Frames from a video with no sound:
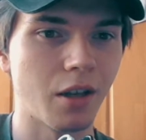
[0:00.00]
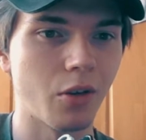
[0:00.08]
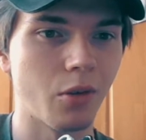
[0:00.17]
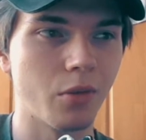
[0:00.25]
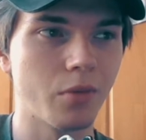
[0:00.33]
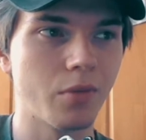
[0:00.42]
You
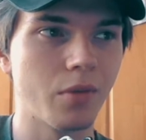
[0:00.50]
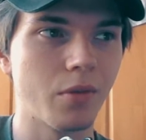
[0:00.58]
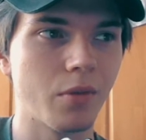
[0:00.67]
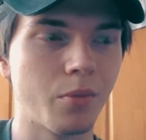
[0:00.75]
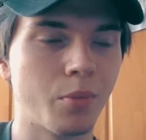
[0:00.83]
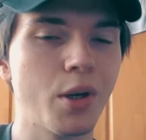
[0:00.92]
know,
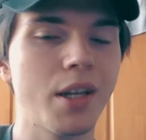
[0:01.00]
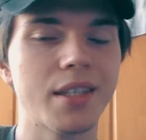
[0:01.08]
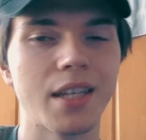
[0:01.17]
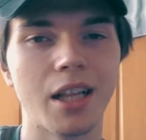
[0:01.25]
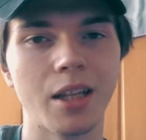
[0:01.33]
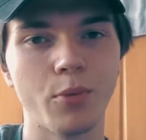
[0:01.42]
pretty
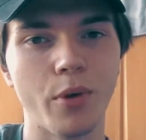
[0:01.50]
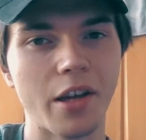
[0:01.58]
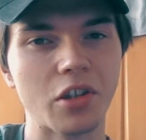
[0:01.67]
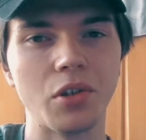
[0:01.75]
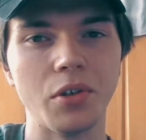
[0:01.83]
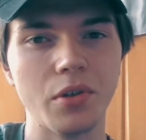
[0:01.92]
seldom we're
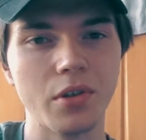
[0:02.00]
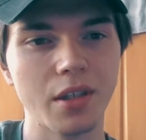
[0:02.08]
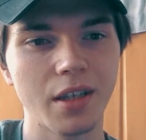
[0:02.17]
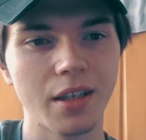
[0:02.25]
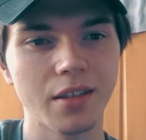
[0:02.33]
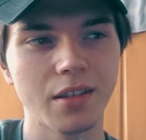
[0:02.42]
actually
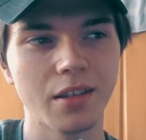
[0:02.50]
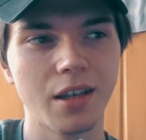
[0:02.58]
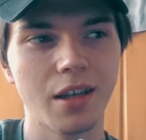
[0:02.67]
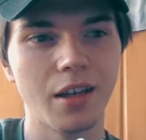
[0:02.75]
using it